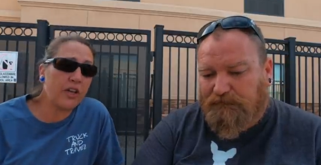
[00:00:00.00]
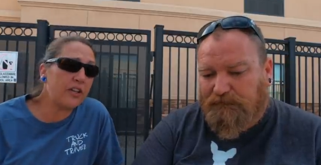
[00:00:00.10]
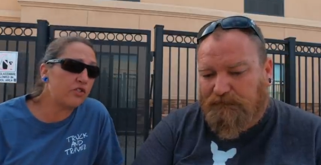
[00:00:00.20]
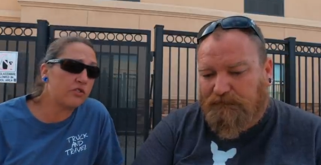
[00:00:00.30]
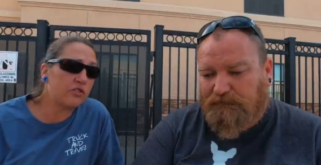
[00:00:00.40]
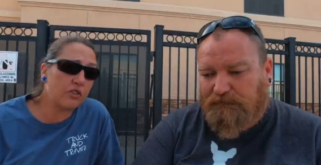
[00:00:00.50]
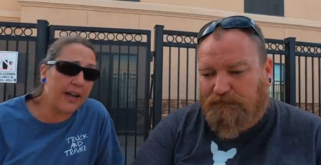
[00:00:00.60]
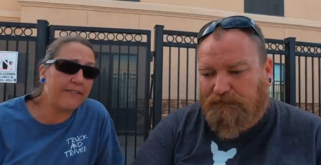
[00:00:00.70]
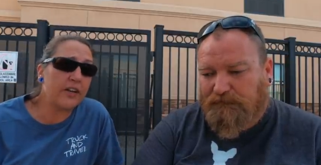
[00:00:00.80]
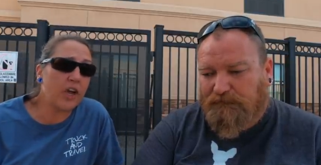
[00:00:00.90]
Speaker 1: and
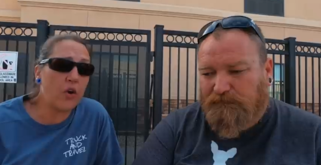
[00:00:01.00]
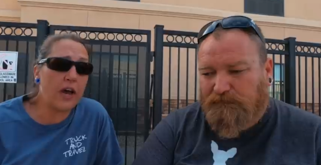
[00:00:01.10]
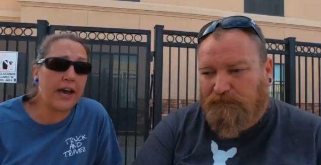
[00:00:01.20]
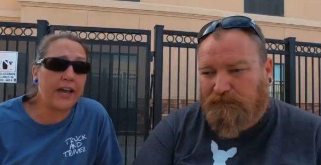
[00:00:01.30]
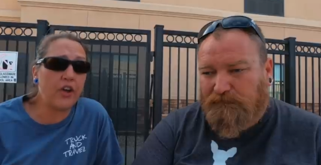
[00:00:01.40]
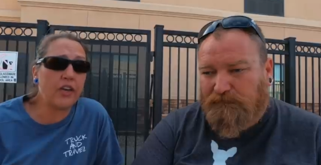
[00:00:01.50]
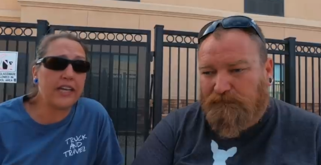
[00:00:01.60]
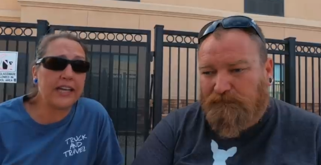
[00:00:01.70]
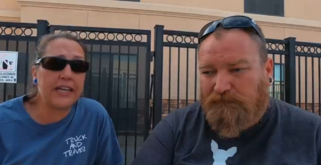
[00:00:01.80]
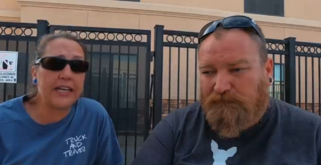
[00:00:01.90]
driving to Ohio to
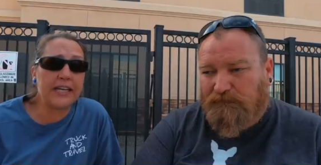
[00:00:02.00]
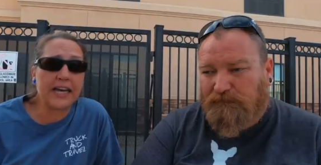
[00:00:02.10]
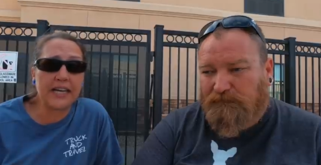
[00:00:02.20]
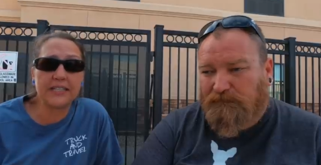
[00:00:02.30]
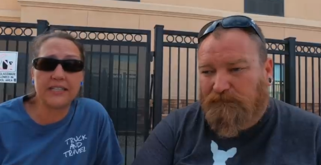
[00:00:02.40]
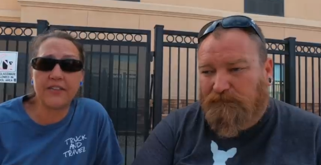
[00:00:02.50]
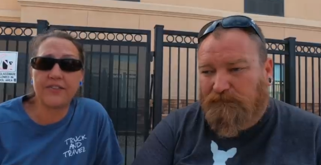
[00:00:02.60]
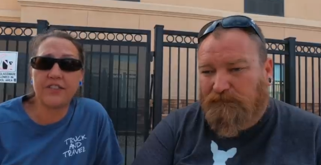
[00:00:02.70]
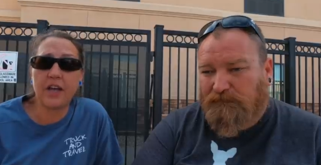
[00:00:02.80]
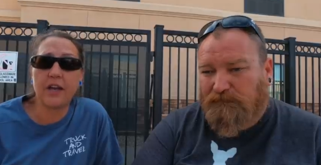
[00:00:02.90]
get that stuff
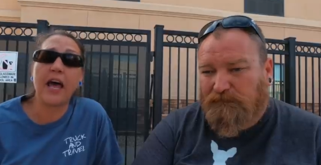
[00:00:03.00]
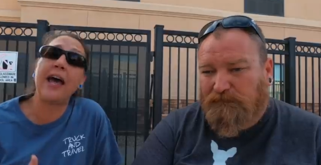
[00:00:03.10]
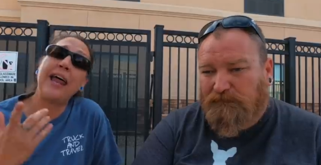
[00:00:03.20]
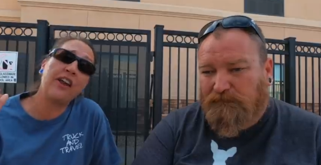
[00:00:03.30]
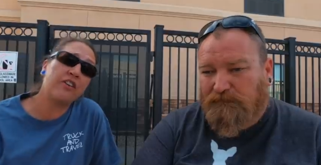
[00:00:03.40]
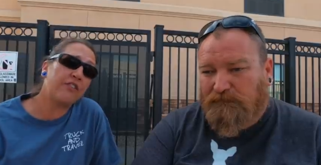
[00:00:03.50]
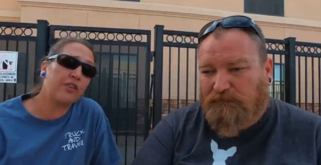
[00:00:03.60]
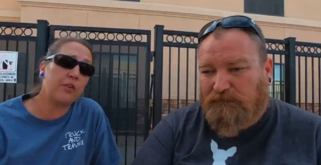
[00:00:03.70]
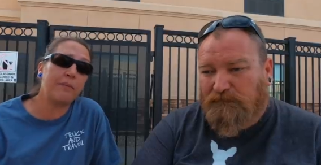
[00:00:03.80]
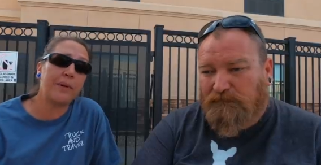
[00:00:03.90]
done. I, I don't know if
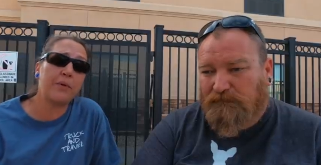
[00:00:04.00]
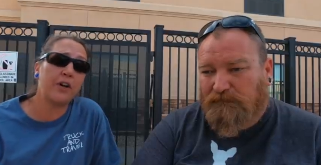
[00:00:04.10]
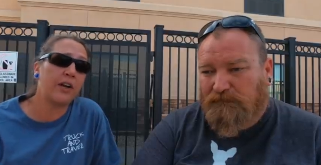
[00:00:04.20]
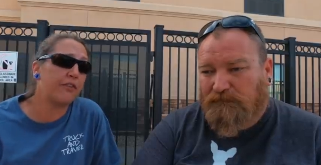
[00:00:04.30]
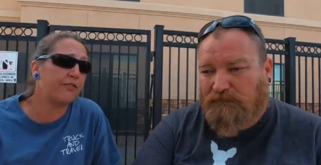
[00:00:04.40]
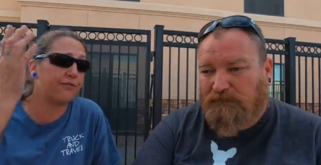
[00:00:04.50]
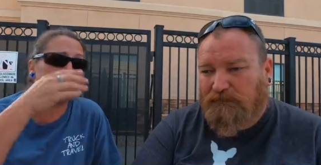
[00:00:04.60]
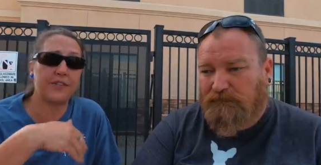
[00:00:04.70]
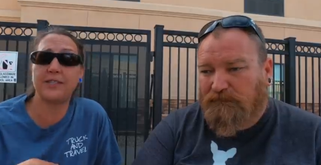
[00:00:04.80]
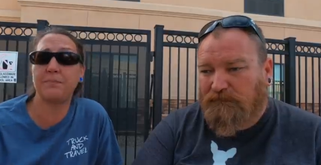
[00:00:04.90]
you remember enough.
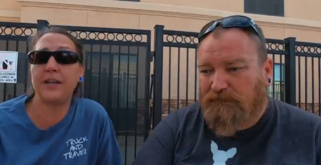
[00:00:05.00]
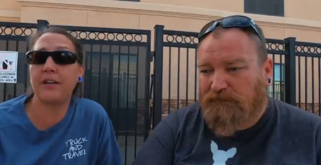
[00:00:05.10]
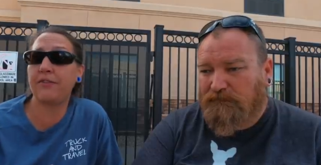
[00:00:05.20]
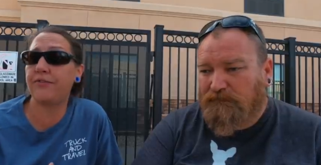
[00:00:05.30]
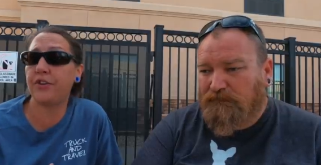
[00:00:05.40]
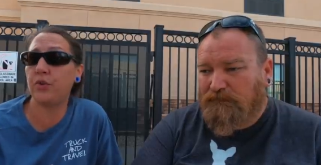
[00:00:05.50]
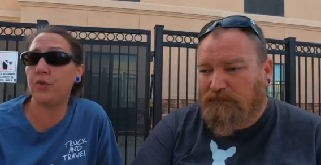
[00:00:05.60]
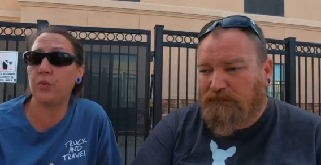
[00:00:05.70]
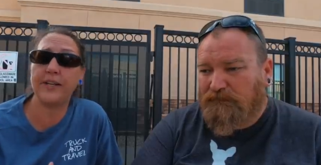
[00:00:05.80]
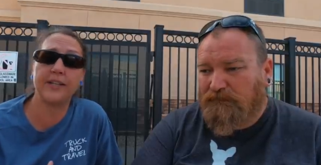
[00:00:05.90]
It's been a
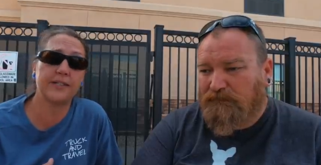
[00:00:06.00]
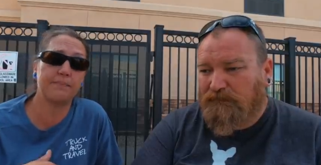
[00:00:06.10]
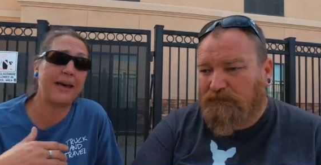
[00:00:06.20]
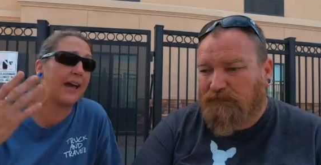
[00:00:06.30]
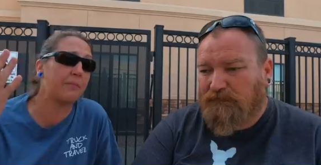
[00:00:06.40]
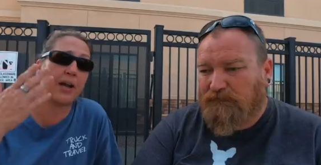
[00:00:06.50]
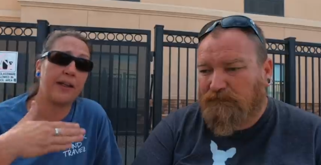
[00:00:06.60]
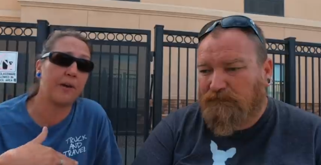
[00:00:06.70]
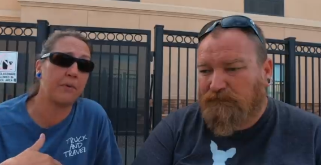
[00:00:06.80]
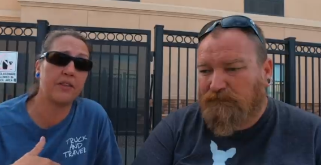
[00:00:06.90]
few weeks back,
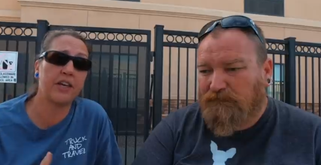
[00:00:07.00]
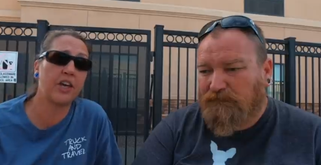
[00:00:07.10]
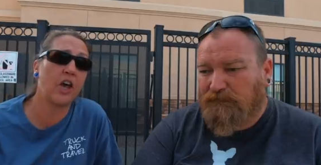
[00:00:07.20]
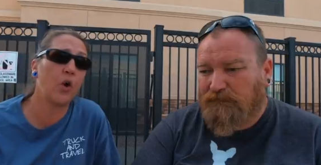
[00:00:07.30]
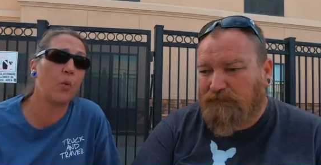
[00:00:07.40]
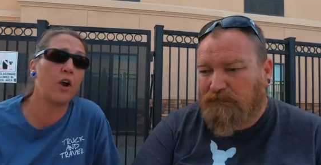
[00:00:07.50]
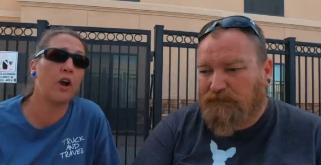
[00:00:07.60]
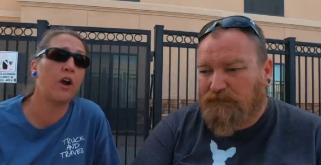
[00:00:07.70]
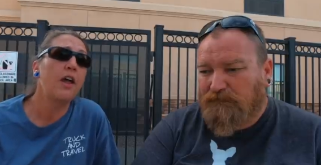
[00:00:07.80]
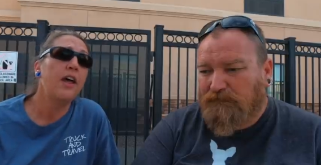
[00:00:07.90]
probably a month ago,
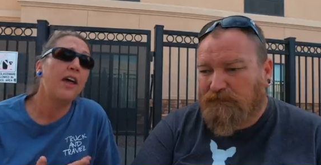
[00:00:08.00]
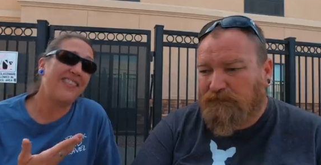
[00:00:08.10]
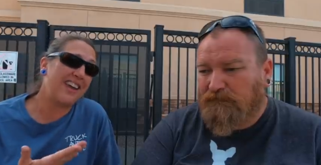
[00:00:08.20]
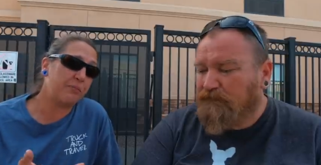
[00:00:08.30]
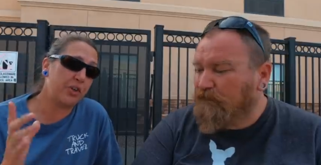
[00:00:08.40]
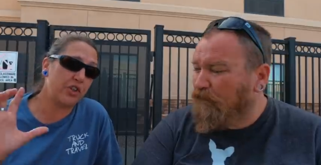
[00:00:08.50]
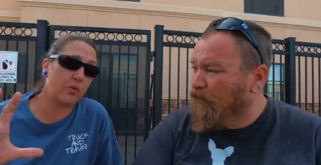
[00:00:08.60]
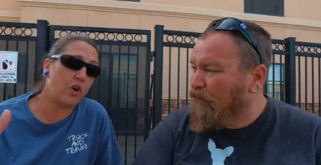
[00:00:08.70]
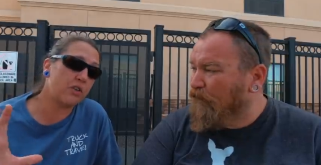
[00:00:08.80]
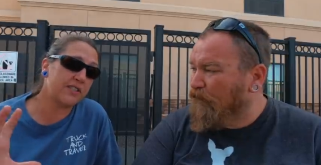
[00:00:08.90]
where they had put the
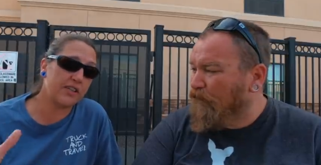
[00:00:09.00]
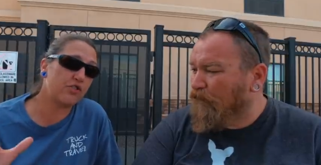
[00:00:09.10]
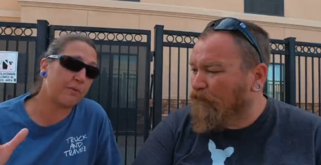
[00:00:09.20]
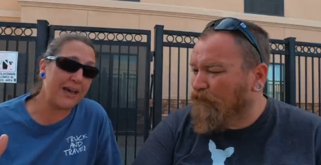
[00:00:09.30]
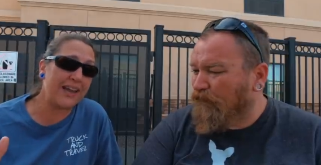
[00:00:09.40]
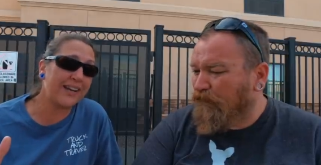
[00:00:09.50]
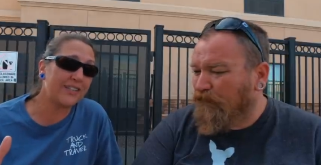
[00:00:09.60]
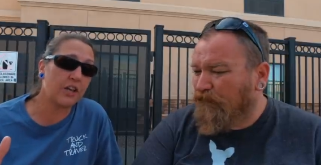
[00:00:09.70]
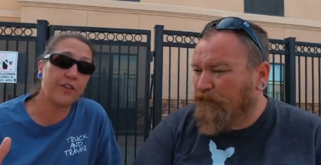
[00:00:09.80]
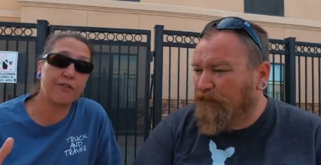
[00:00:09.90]
wrong
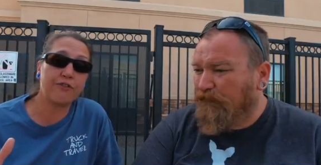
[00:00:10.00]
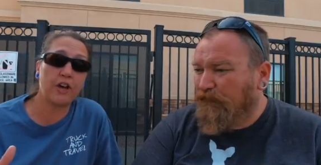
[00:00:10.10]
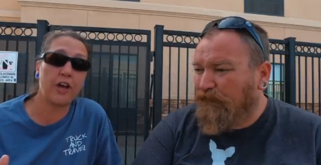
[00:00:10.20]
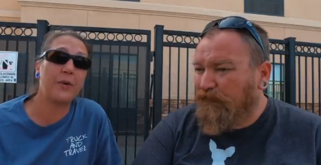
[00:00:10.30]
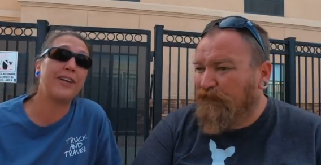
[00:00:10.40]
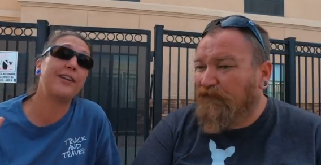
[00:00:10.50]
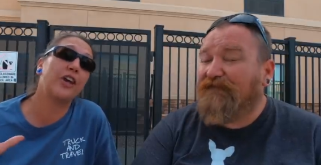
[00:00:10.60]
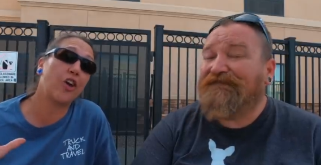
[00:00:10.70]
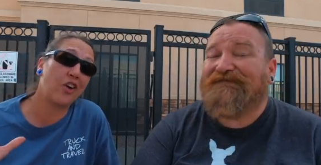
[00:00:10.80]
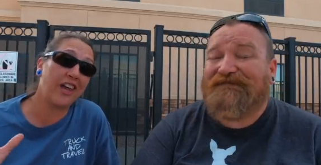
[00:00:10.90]
Centramatics on the front. We need to
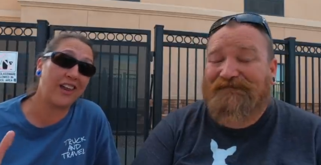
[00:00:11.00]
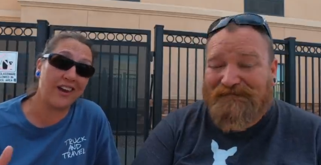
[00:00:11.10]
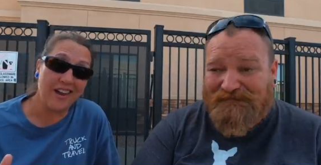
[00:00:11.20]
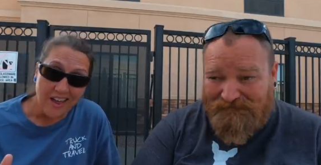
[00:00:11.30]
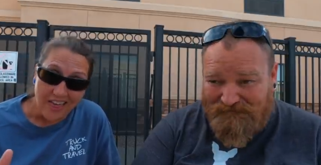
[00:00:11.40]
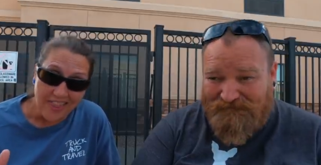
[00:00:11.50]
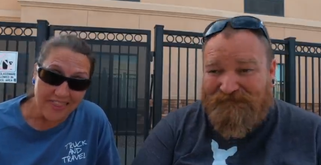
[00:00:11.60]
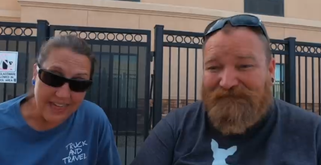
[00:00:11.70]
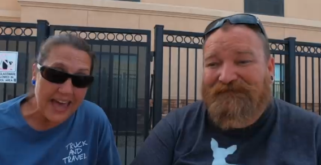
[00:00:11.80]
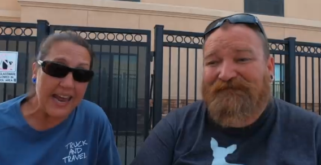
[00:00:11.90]
go get
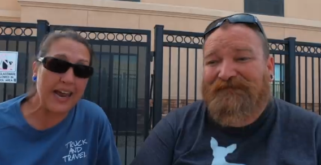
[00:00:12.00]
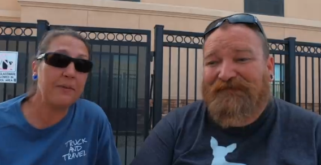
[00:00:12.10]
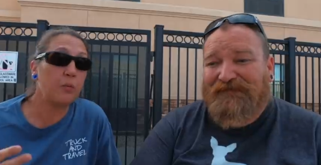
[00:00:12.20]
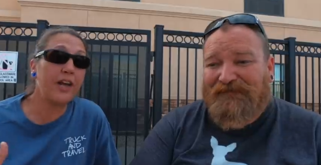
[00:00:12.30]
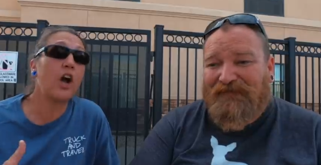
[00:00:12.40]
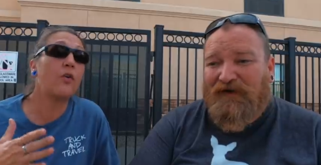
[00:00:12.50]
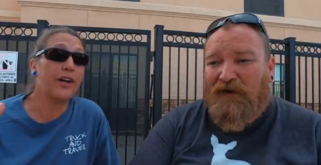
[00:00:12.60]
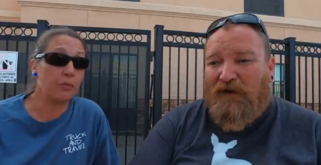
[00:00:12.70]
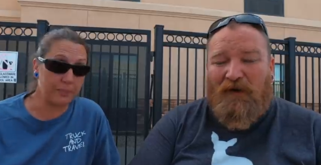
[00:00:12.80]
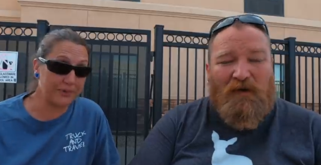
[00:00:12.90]
that. I mean, we
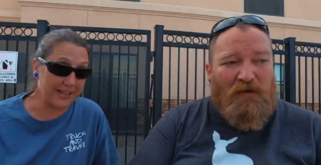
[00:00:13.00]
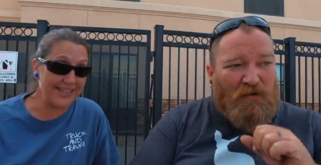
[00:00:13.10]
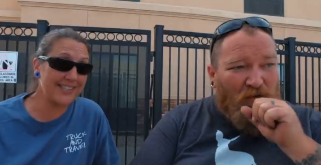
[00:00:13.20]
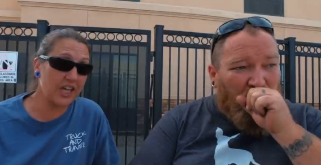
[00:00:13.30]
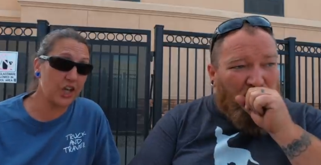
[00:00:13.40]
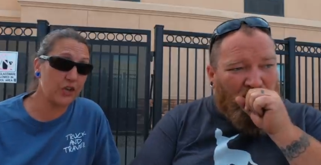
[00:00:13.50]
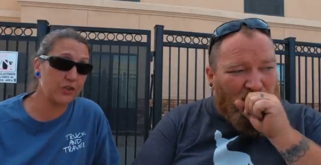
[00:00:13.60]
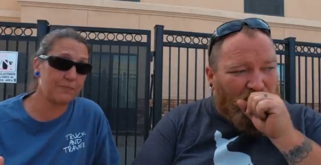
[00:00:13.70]
already replaced those,